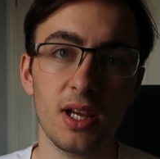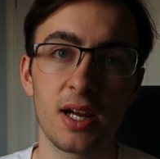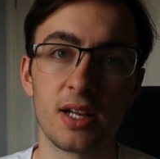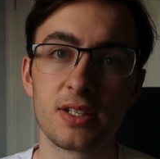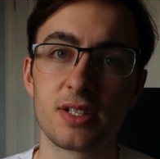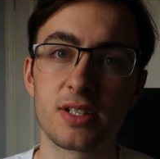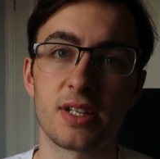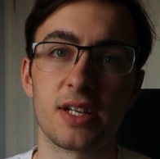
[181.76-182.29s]

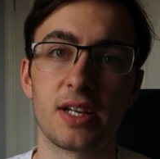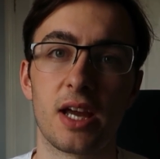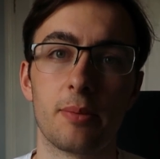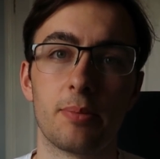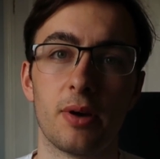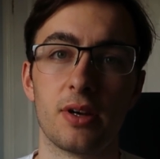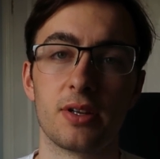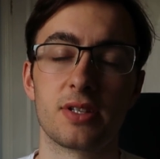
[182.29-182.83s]
and see
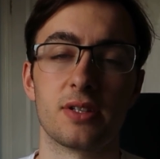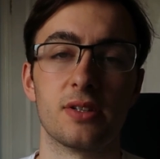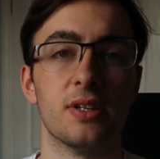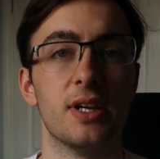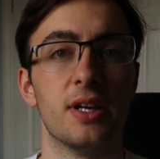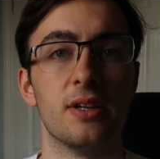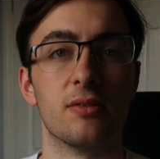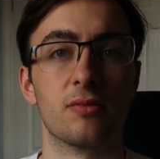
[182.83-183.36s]
a
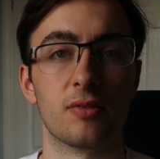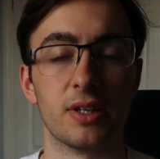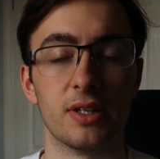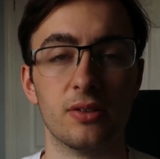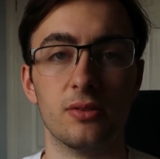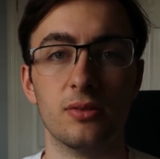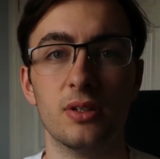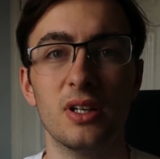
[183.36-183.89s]
person in
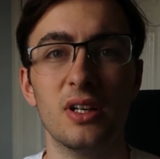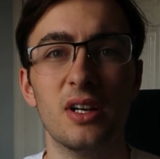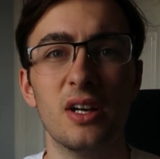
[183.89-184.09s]
real